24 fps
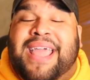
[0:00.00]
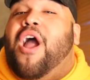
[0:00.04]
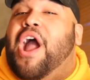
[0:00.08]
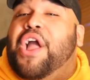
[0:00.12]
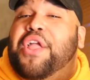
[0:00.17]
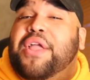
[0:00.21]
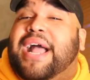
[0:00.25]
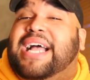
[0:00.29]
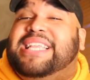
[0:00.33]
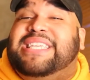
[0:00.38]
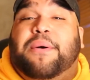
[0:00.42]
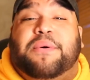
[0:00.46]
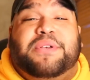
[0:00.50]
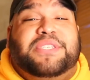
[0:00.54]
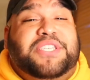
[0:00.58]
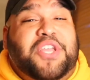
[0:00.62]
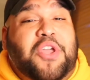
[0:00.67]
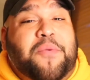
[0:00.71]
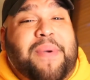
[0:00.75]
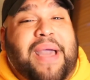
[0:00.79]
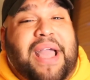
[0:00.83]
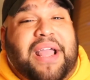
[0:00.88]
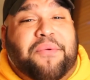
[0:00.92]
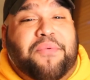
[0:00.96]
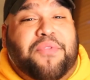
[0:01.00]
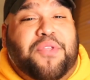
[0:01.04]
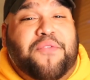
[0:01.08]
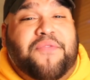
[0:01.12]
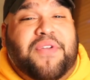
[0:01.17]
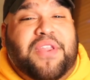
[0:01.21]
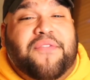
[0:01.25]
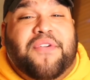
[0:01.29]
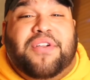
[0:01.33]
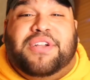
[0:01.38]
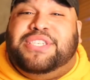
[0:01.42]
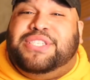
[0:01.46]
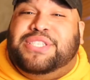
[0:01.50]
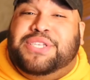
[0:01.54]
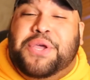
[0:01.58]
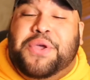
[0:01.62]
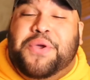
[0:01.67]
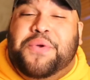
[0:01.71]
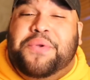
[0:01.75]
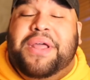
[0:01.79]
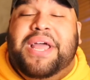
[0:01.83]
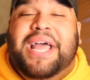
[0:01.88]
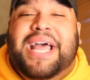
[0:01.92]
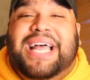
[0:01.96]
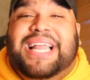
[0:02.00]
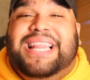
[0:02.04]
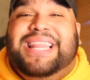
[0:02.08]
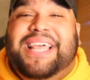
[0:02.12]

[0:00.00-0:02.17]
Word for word: All right, you guys, I will see you back with a new video very soon.